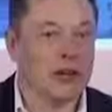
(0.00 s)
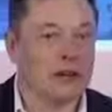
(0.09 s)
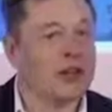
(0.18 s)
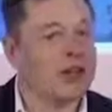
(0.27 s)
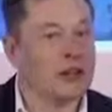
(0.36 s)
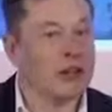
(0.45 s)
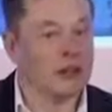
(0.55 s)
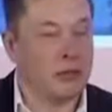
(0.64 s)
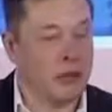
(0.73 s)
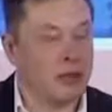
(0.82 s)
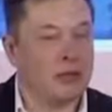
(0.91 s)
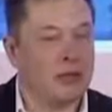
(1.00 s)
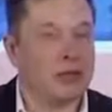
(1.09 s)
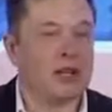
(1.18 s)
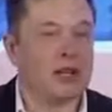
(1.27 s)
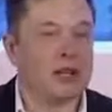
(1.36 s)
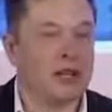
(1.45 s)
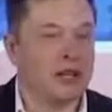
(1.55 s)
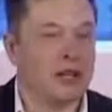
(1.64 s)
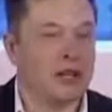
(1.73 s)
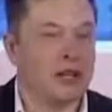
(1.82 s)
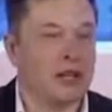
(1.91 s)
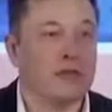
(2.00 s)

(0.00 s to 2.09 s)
then it becomes very inconvenient.